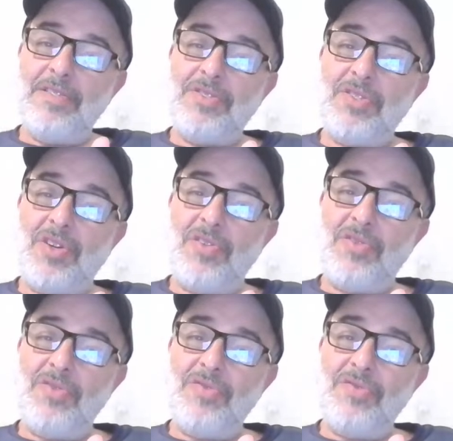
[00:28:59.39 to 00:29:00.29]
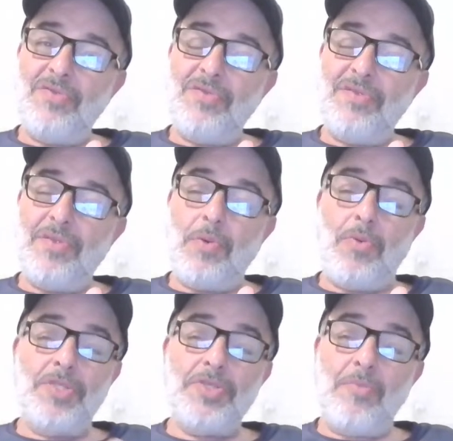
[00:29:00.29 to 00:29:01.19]
So the
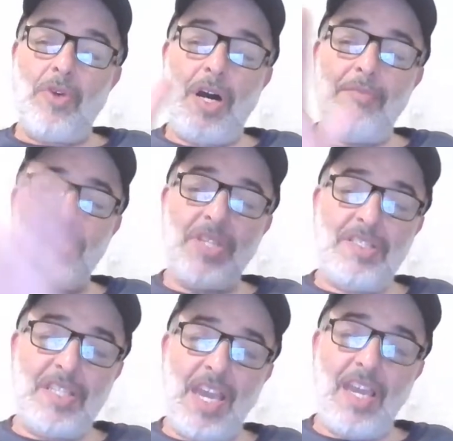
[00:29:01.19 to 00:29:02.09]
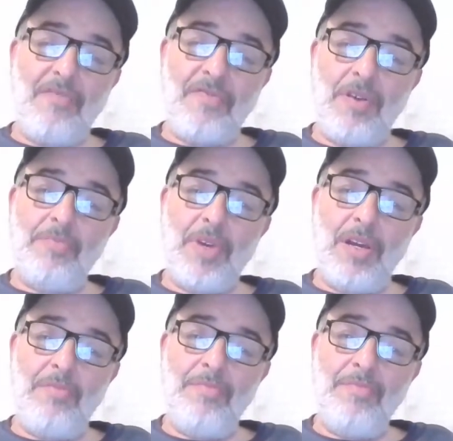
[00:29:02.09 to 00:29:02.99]
ones that Muhammad said, take it from
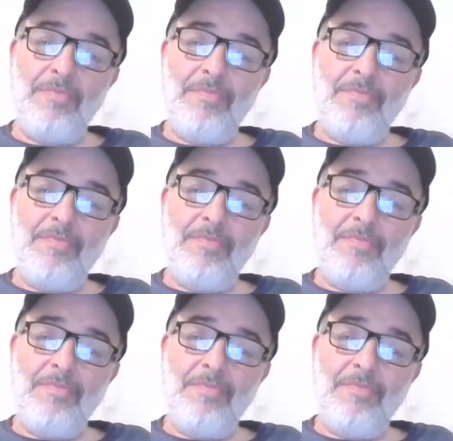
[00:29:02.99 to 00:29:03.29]
them,